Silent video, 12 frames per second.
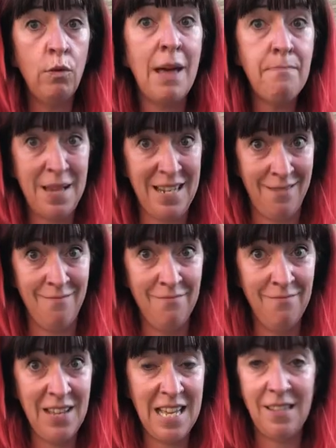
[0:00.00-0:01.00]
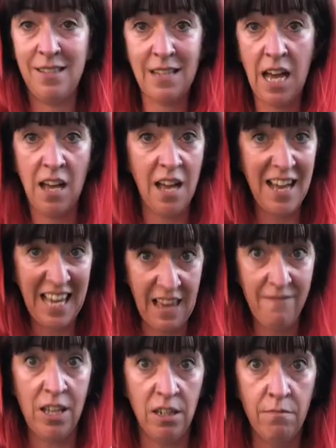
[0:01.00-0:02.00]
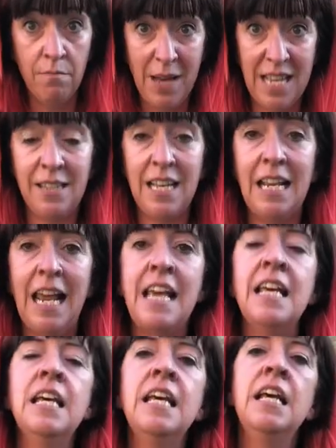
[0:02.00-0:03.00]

get bitten. It's a given, basically.